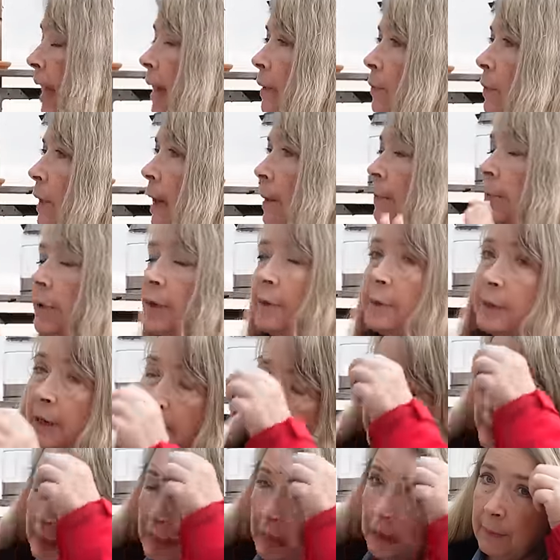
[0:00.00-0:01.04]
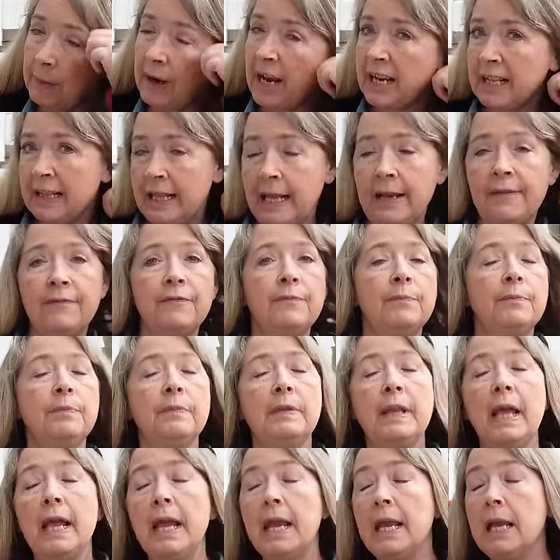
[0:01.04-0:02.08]
and when I put them in on my light rack, they,
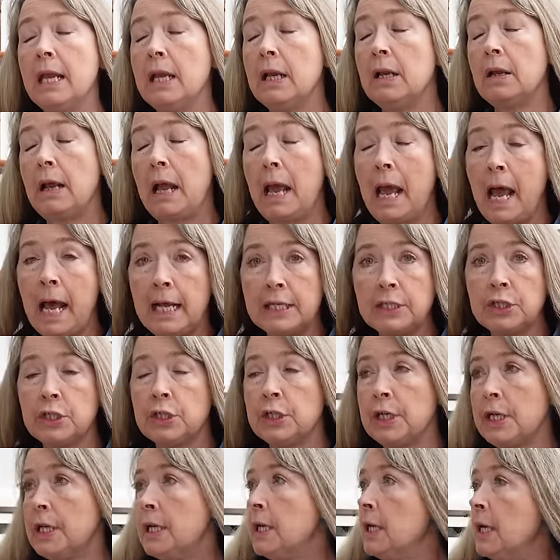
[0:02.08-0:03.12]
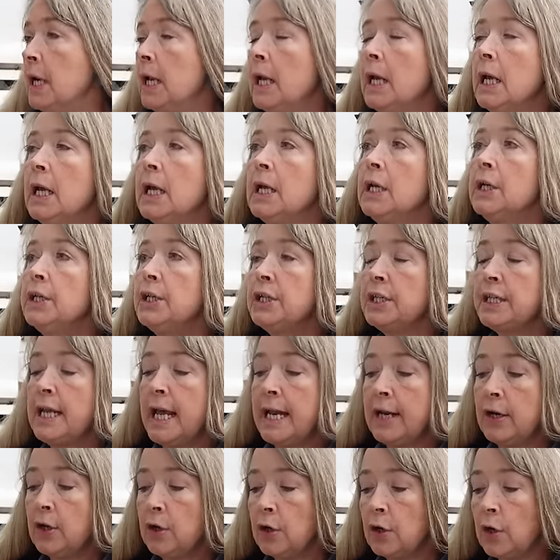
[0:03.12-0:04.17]
they hatched and just
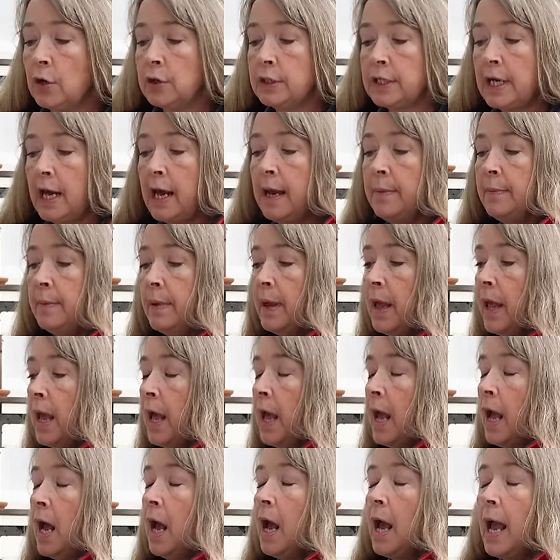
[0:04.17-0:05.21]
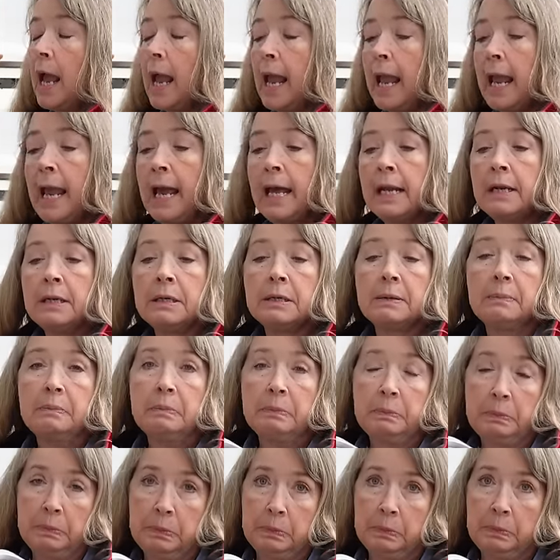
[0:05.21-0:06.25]
had a good old time and
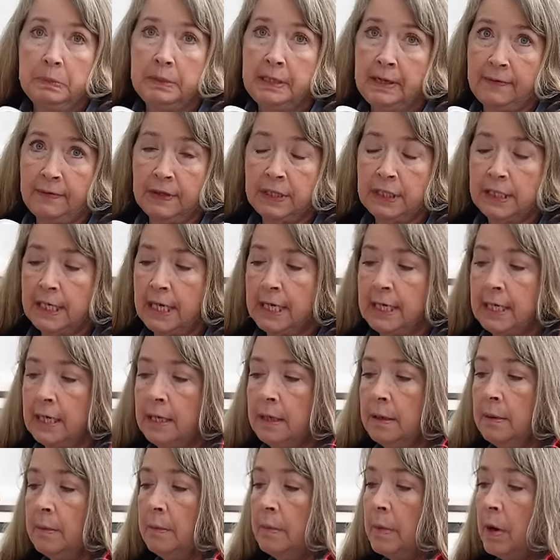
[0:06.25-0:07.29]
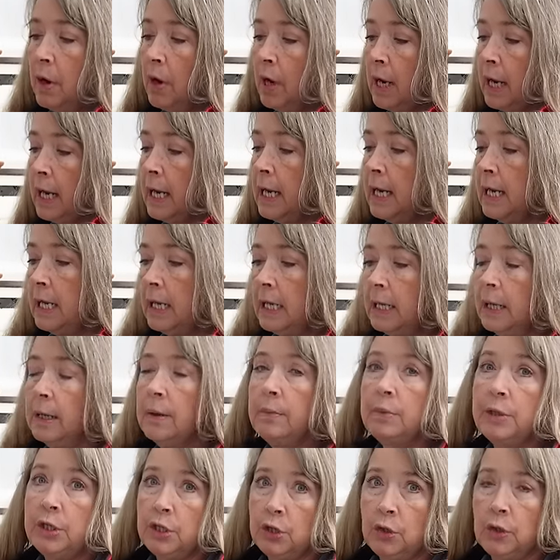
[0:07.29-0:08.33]
devastated my
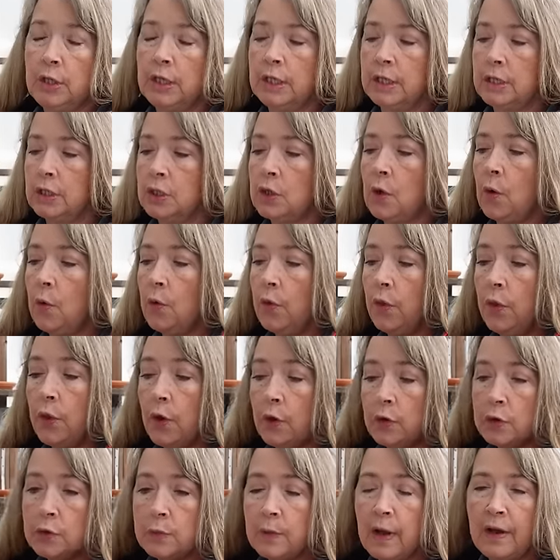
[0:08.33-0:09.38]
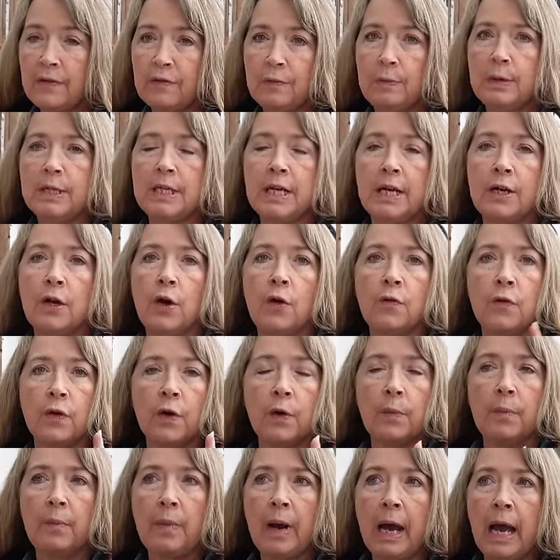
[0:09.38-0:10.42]
petunias. So those will have to be done
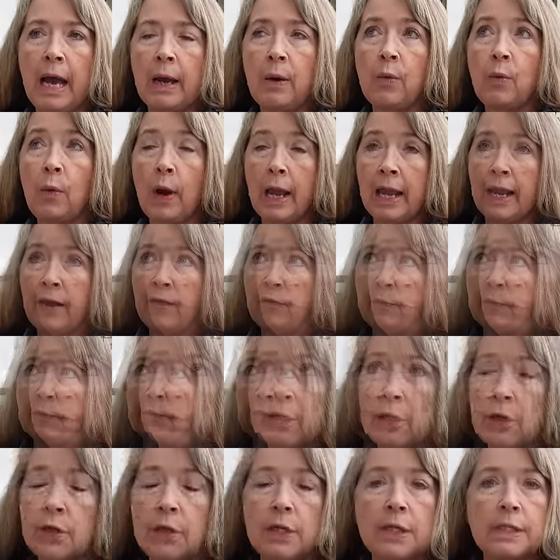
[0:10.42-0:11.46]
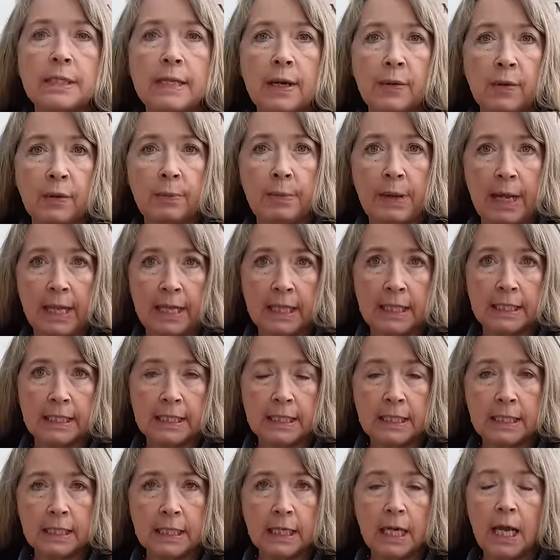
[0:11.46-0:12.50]
over. My wave petunias that were
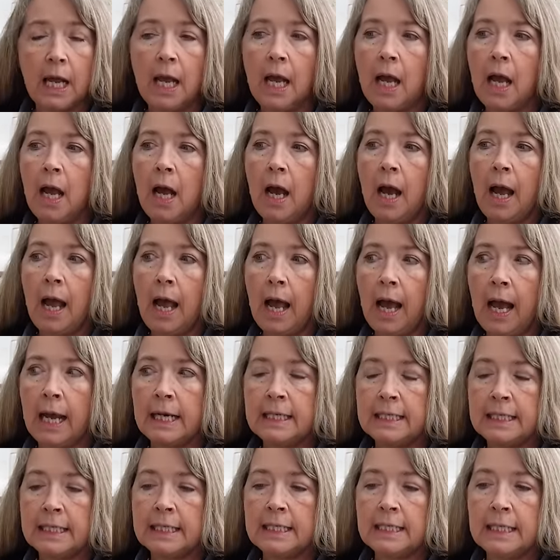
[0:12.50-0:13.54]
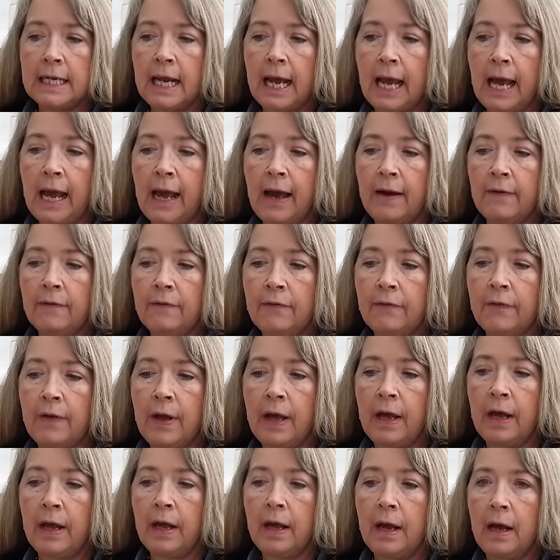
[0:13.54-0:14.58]
pelleted, I didn't have
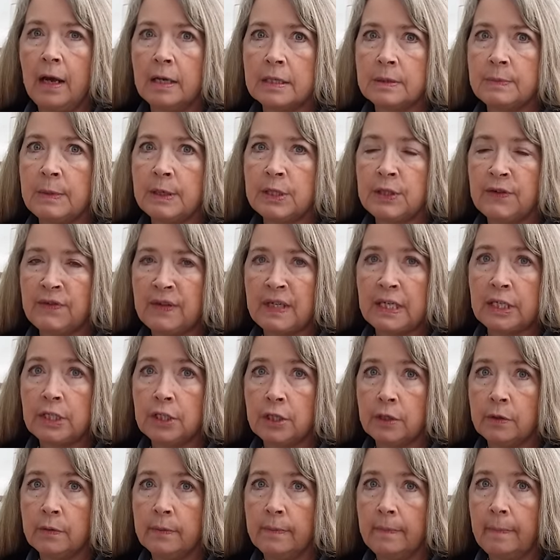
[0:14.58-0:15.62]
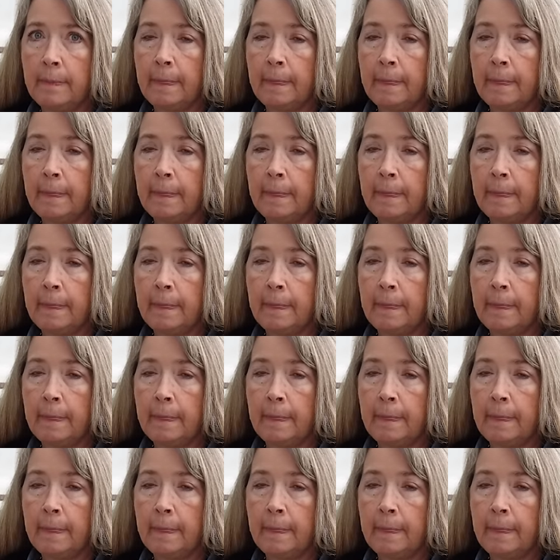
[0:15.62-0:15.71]
as much of an issue.